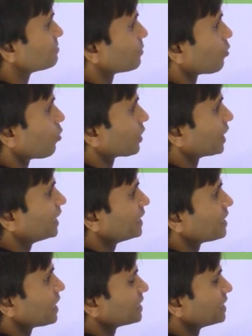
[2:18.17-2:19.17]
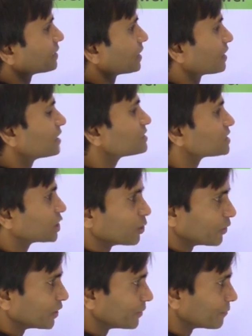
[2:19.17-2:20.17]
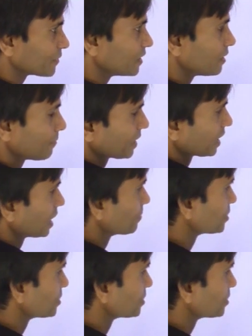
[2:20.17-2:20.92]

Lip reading: before India's internal security. Paragraph